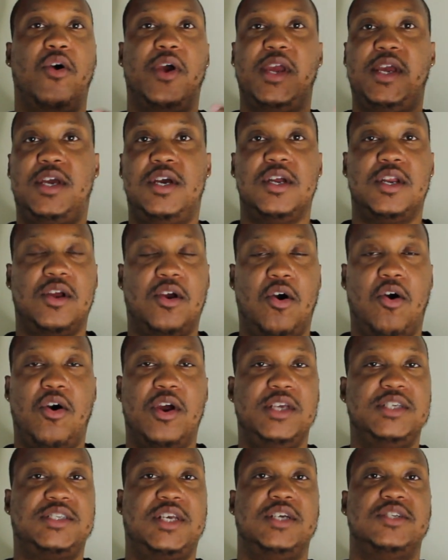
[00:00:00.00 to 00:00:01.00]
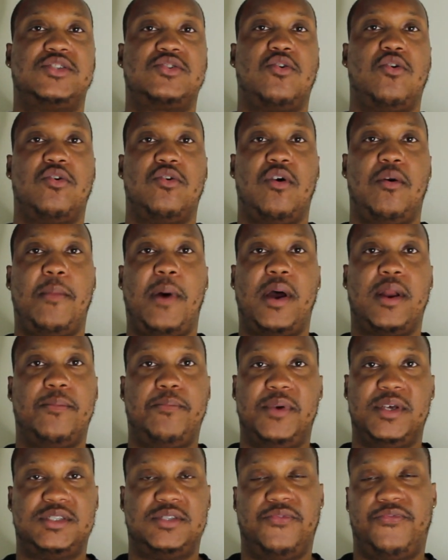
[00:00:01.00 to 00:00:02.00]
he couldn't go. He's getting scored on by
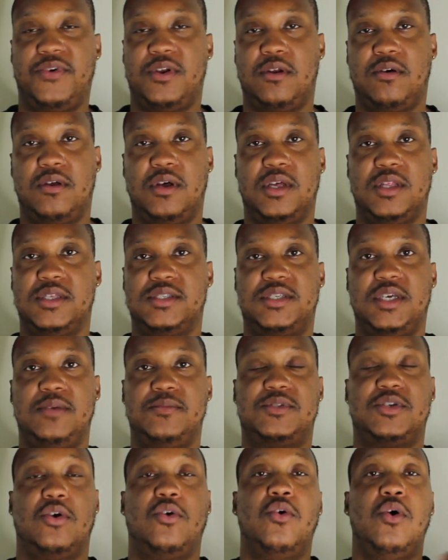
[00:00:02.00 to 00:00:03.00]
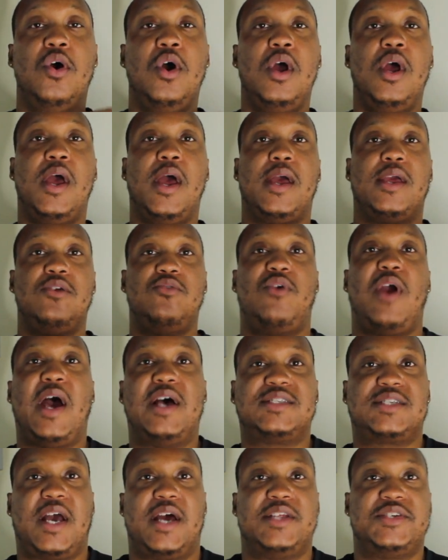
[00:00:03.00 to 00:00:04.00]
the best defender on the other team. So you
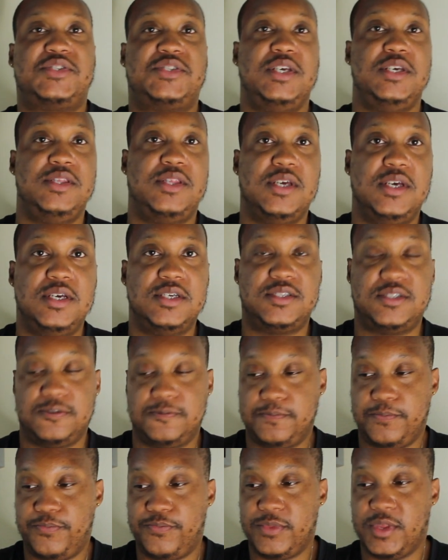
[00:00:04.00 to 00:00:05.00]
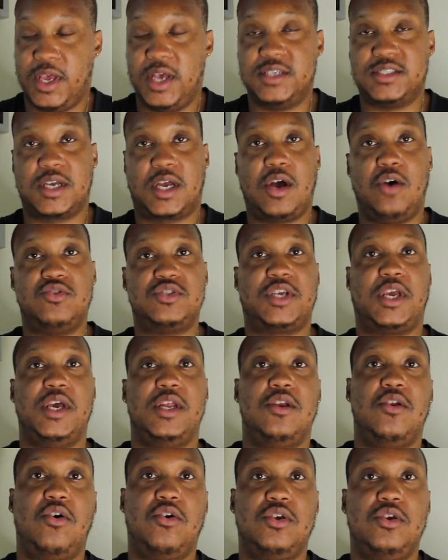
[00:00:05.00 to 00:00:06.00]
guys got to see this as a coach
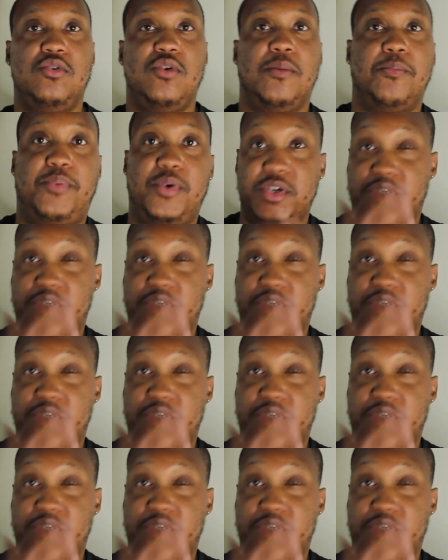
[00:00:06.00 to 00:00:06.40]
getting on you and